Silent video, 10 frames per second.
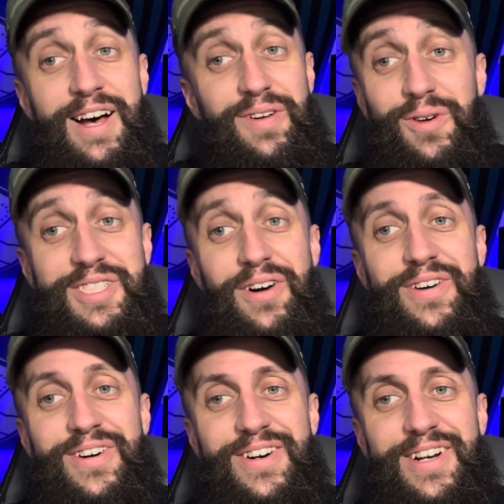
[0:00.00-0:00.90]
what's
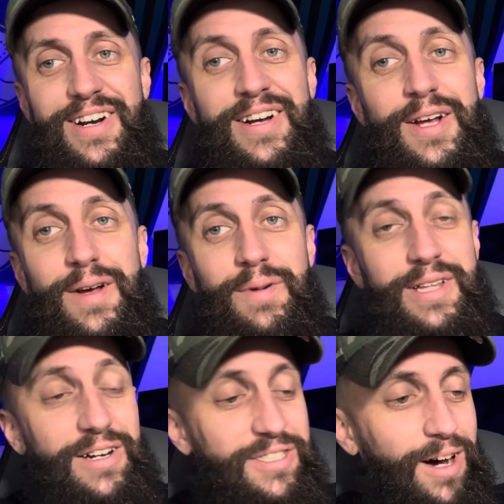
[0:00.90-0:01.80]
going on here? But
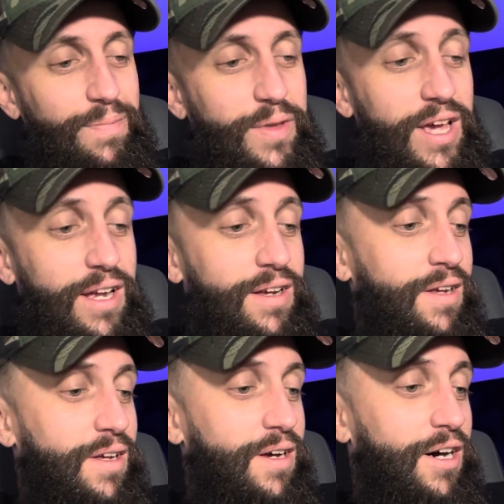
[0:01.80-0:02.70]
there's the update.
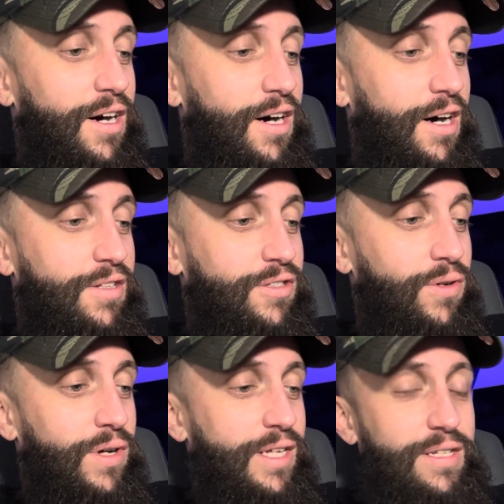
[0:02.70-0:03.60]
Uh,
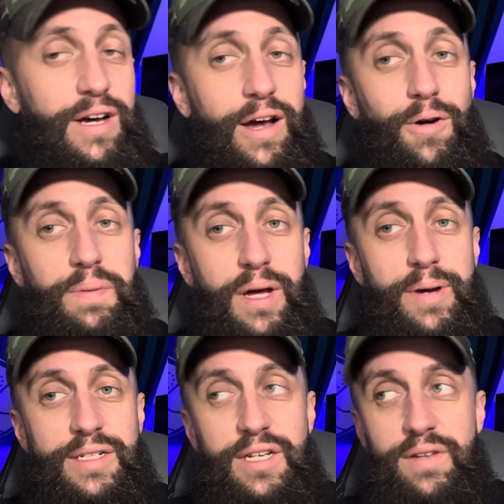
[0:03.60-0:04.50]
tune in tonight on
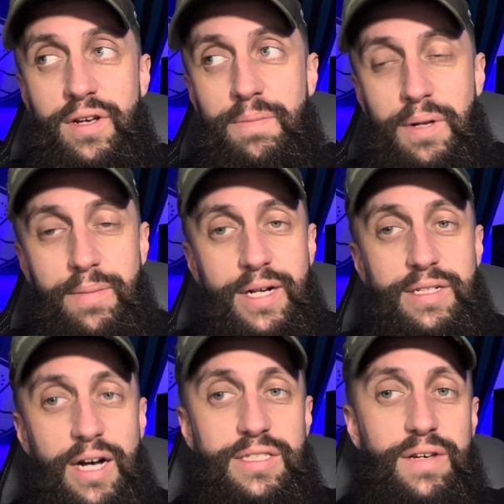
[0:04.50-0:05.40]
Playback TV,
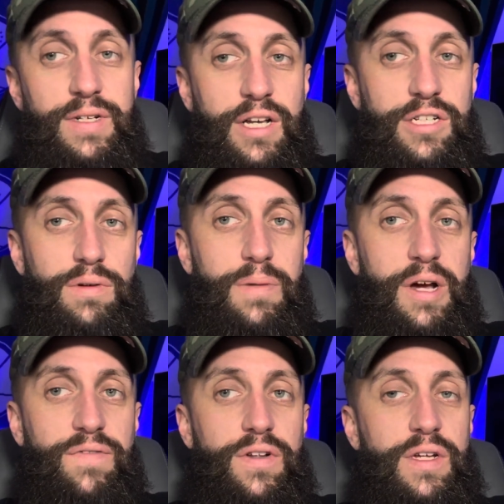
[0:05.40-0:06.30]
playback.tv slash Run It
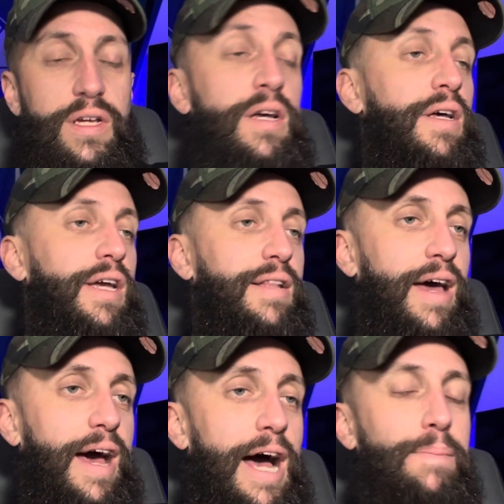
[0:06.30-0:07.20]
Back Philly. Get
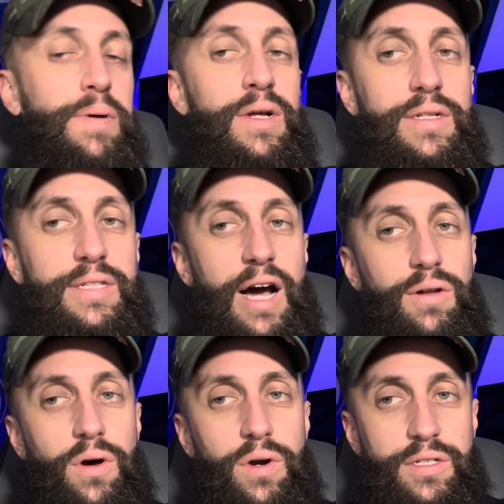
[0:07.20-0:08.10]
the app,
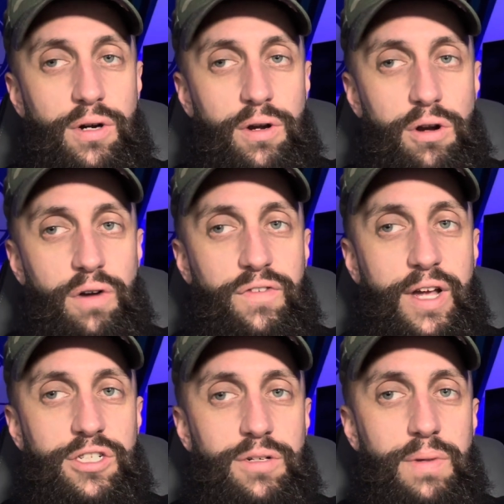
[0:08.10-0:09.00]
download it, turn your
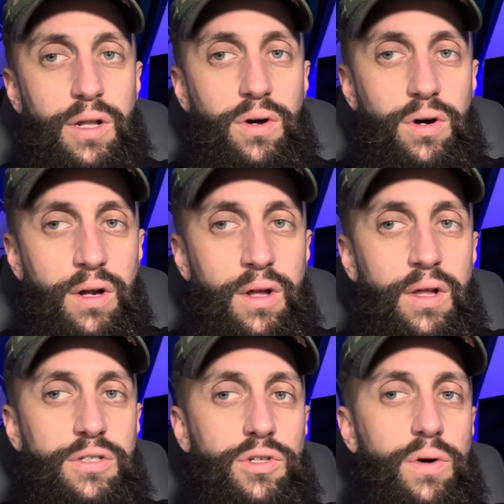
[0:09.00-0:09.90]
notification bell on.
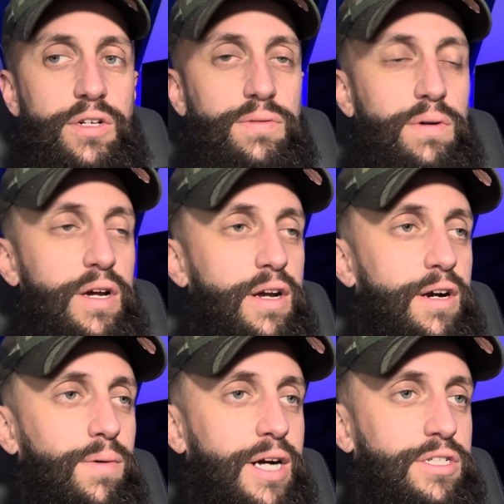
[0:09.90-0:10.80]
Join us right
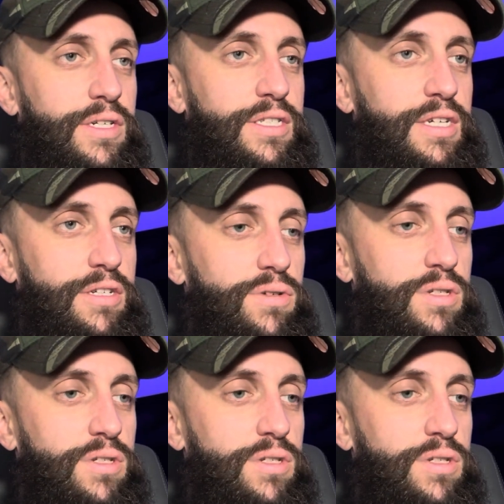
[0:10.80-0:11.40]
here watching the Sixers